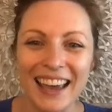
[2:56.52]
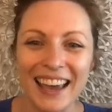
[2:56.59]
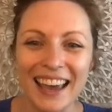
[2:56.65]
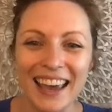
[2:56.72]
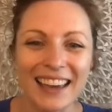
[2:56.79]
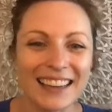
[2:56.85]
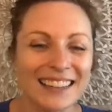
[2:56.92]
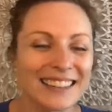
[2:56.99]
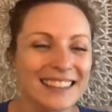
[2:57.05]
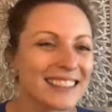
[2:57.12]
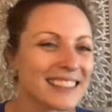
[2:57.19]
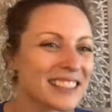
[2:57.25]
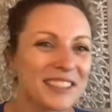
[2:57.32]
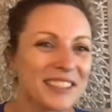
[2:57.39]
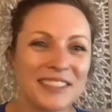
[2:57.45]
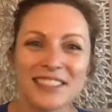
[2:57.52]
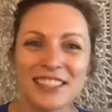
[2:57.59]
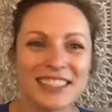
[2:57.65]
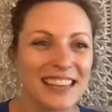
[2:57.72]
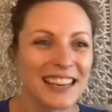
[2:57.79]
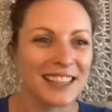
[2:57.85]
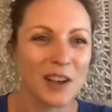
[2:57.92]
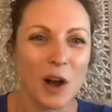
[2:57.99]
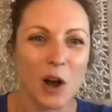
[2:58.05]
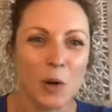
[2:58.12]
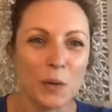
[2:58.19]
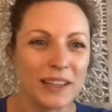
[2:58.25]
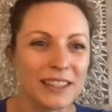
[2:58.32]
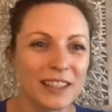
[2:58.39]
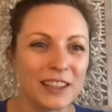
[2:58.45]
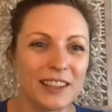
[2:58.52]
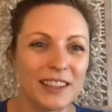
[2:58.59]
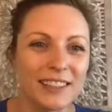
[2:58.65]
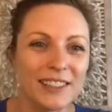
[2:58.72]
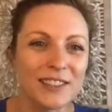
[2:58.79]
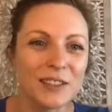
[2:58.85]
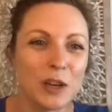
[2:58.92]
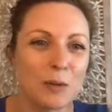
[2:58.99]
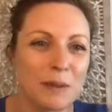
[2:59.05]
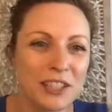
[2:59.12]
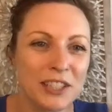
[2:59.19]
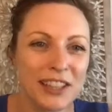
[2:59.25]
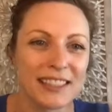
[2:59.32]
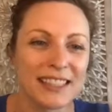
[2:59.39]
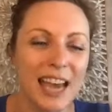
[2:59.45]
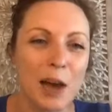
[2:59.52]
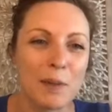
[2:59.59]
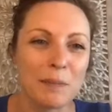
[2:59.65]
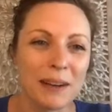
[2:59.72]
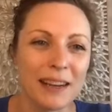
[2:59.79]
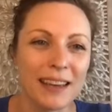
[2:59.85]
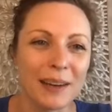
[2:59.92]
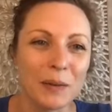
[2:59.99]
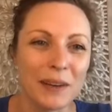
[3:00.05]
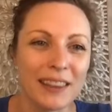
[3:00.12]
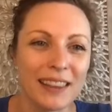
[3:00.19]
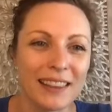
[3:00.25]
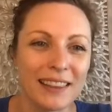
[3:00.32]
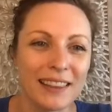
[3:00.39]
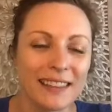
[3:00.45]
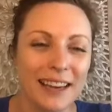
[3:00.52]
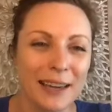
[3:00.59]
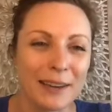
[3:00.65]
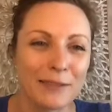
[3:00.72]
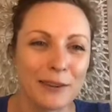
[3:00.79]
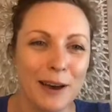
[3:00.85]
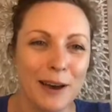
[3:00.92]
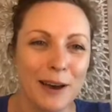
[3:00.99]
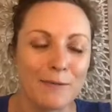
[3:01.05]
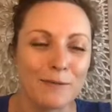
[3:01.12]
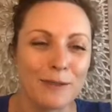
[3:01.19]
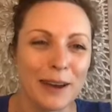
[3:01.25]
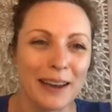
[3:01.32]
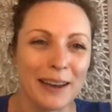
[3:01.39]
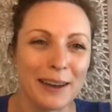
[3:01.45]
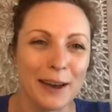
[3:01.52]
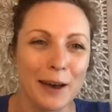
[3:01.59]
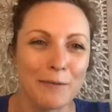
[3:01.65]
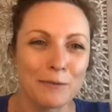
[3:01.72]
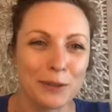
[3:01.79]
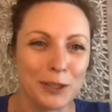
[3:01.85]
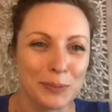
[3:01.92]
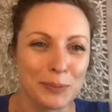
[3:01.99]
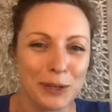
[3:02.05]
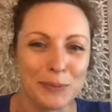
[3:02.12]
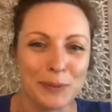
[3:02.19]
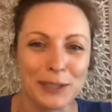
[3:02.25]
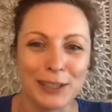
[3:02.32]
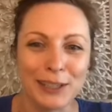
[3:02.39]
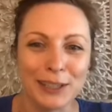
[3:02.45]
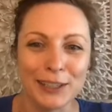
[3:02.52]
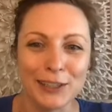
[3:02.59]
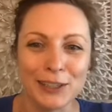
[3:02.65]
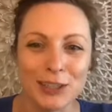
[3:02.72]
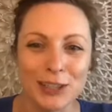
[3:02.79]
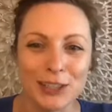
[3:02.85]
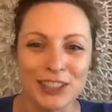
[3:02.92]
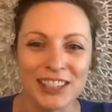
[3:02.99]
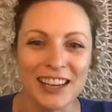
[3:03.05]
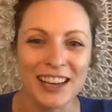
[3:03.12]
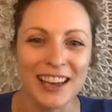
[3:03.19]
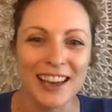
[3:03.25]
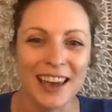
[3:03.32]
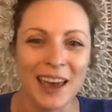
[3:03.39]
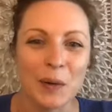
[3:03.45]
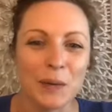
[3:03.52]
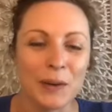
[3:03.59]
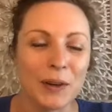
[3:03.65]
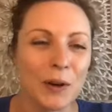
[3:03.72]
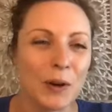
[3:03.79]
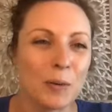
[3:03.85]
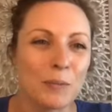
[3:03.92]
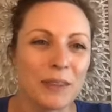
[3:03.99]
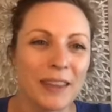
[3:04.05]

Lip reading: And just as always, there is so much that's happening within the life of a First Presbyterian Church, and we hope